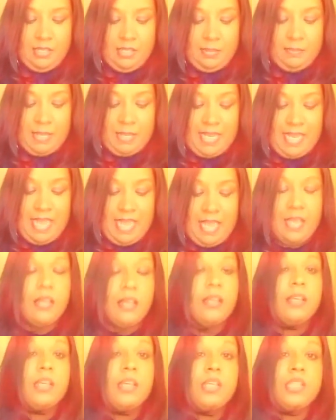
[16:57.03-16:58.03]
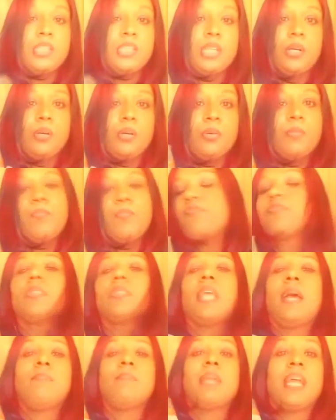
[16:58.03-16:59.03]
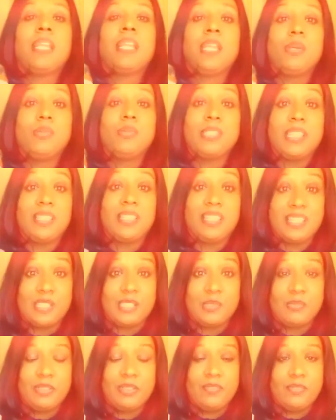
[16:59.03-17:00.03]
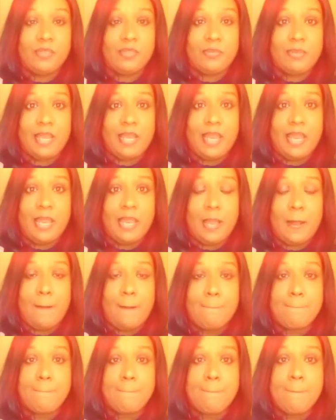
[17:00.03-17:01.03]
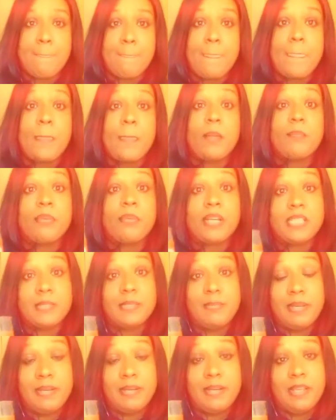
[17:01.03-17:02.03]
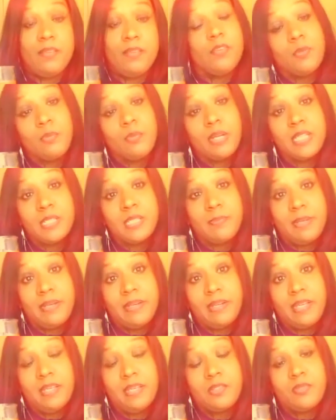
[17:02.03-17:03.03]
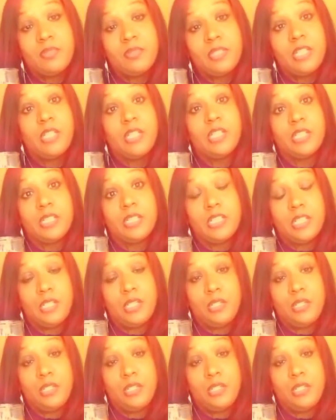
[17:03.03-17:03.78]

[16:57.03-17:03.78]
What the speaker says: But yeah, so I'm not using this one for my prosperity. For prosperity, it's really good to